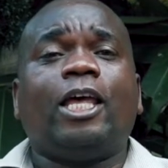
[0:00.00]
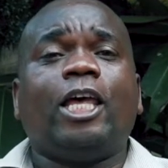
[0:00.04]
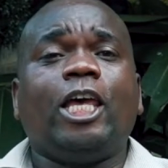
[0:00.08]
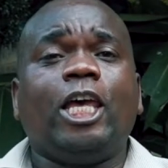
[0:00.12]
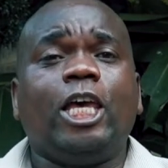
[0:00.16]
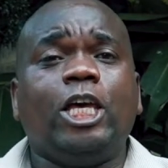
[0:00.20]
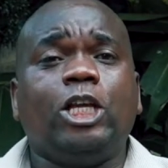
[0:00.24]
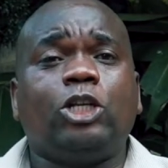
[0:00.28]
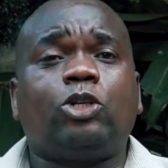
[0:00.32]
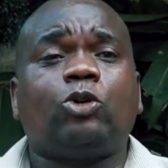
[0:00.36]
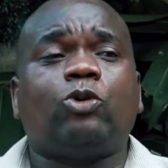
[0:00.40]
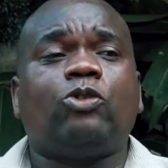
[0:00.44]

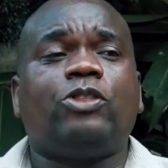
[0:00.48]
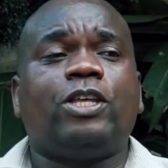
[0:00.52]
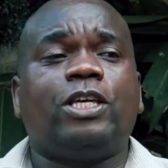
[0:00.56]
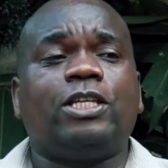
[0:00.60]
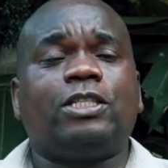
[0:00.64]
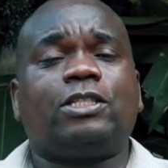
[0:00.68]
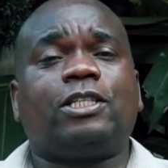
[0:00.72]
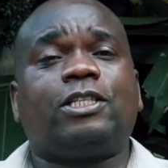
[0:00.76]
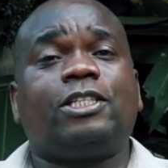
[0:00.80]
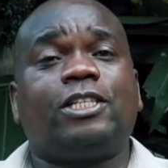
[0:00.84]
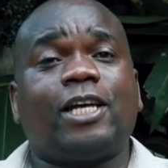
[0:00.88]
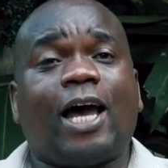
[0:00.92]
into
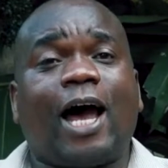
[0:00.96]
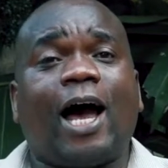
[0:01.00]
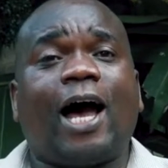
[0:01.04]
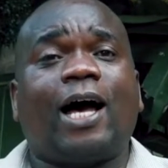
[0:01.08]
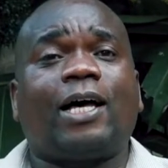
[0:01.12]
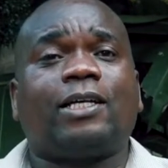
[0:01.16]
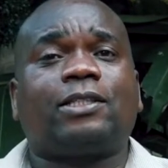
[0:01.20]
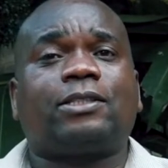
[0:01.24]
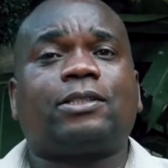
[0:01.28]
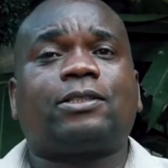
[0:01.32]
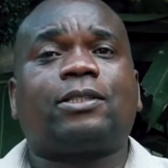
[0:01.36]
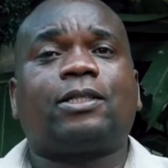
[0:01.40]
these
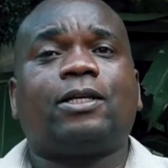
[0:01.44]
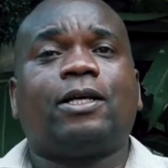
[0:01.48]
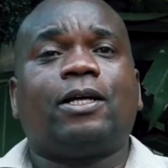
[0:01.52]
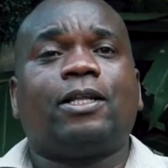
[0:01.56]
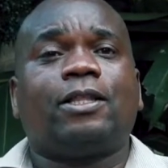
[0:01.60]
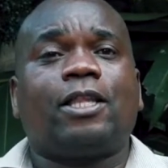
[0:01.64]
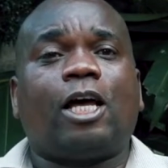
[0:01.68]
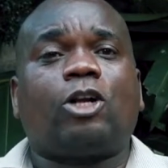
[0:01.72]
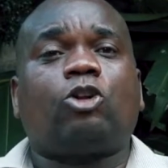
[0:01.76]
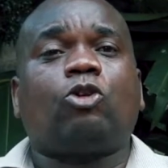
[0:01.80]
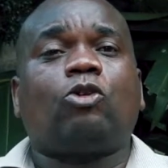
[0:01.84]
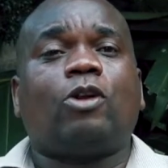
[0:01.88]
jars
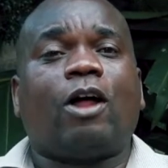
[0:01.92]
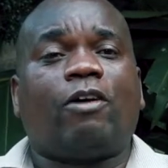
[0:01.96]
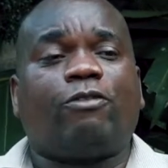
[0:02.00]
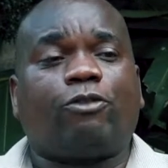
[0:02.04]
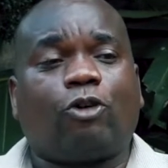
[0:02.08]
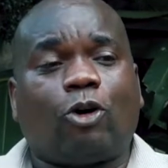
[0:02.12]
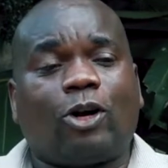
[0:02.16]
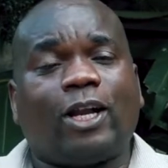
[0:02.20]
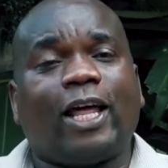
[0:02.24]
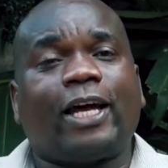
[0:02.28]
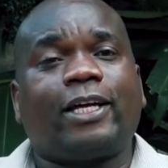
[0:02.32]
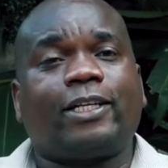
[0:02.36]
that you'll have
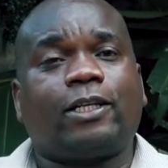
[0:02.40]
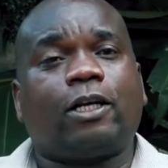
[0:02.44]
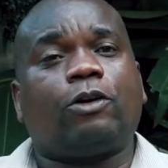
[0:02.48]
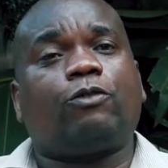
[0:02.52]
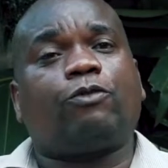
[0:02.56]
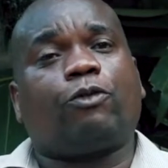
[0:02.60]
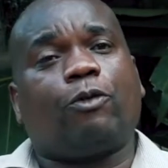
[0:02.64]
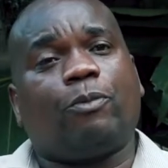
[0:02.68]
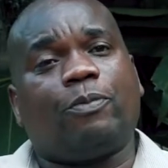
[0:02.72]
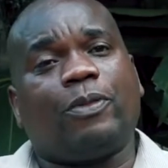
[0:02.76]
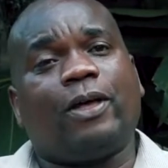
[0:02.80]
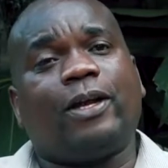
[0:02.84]
collected
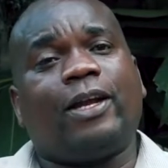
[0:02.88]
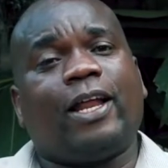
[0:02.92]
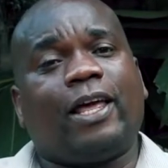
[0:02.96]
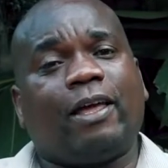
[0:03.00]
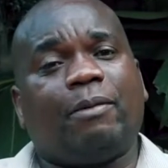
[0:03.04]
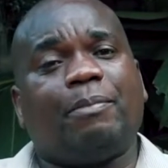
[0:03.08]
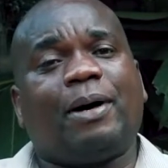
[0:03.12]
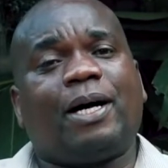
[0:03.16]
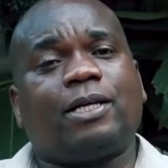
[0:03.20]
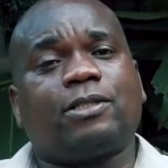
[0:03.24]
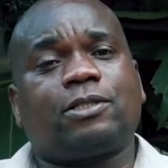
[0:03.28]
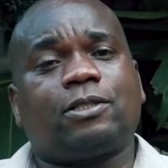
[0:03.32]
from the
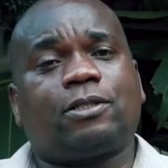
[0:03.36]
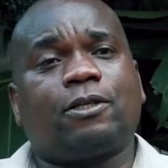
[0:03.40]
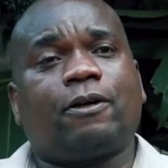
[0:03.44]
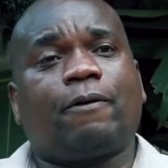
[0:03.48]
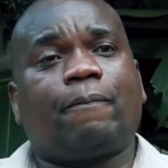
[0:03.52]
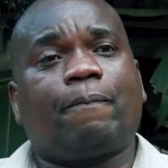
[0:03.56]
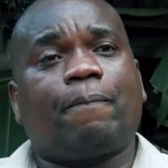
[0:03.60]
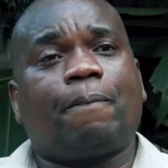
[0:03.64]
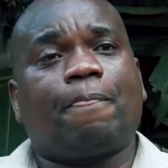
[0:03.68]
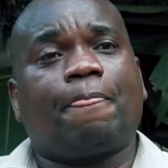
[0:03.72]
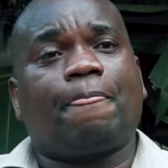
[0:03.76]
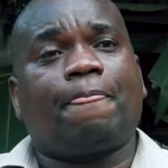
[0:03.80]
neighbors.
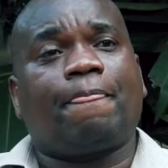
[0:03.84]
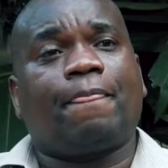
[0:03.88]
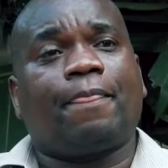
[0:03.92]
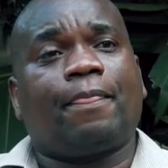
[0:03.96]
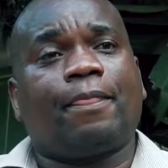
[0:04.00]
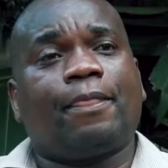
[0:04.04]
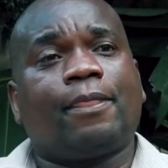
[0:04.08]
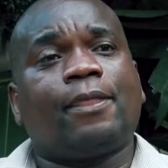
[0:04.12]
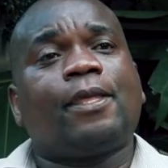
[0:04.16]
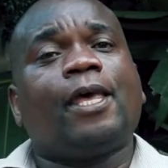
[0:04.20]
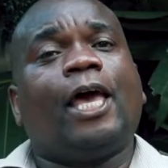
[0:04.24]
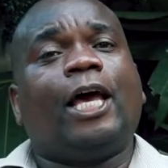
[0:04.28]

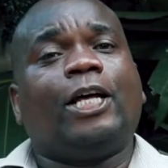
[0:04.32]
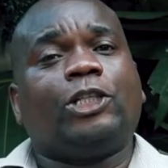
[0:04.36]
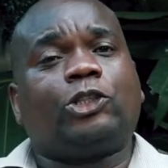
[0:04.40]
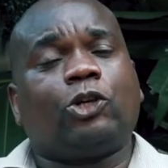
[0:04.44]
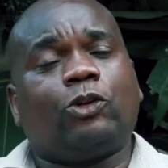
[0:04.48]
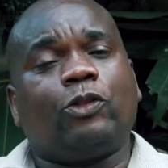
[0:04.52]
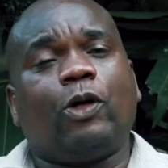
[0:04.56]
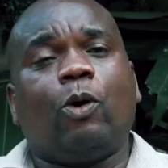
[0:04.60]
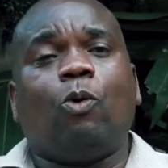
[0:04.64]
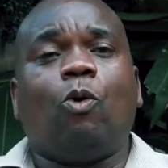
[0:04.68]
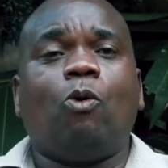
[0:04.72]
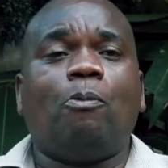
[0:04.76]
And
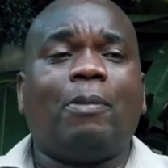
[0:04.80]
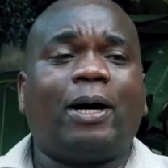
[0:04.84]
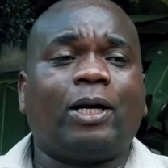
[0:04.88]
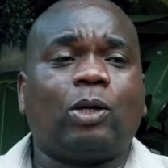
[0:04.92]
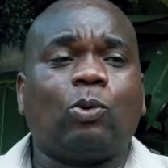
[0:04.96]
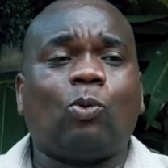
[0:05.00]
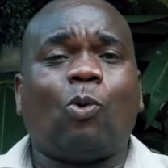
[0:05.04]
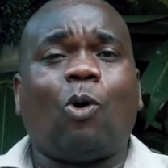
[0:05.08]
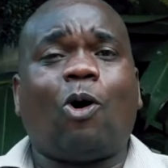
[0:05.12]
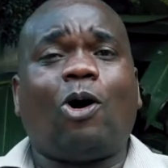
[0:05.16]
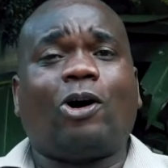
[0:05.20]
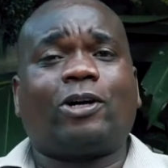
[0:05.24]
so the
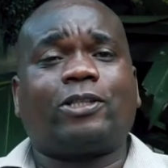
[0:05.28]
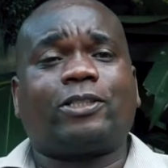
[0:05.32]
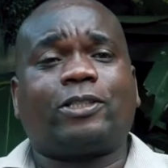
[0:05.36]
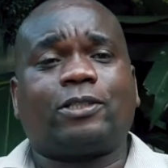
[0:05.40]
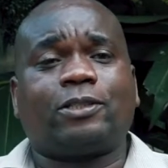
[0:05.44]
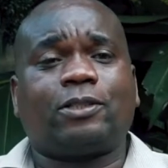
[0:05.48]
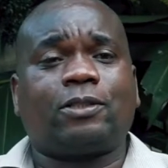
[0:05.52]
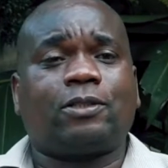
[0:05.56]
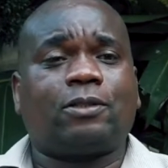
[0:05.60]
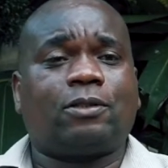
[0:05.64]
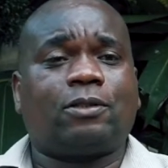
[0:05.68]
woman walked